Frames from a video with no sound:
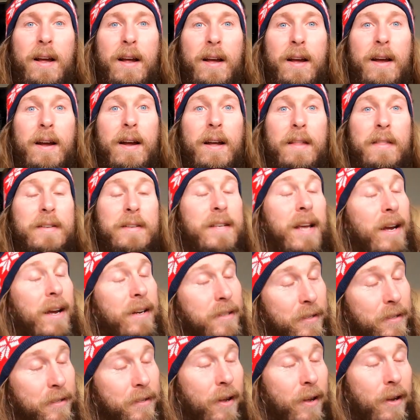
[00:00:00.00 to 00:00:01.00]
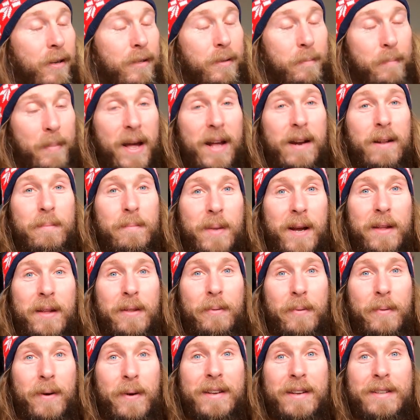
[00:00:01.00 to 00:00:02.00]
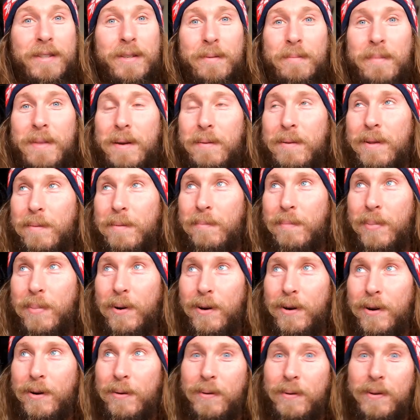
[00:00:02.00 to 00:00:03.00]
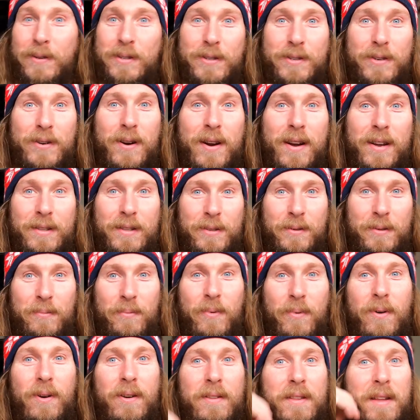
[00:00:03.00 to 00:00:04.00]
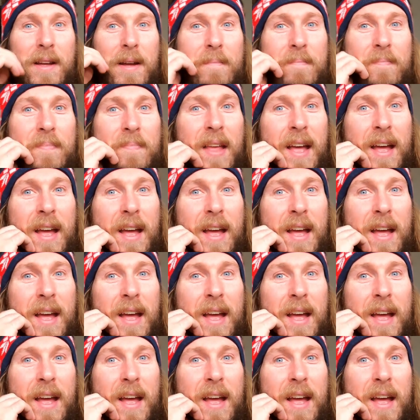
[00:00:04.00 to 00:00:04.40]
Uh, the Saxons lost the battle, by the way, so maybe the bird was trying to warn them.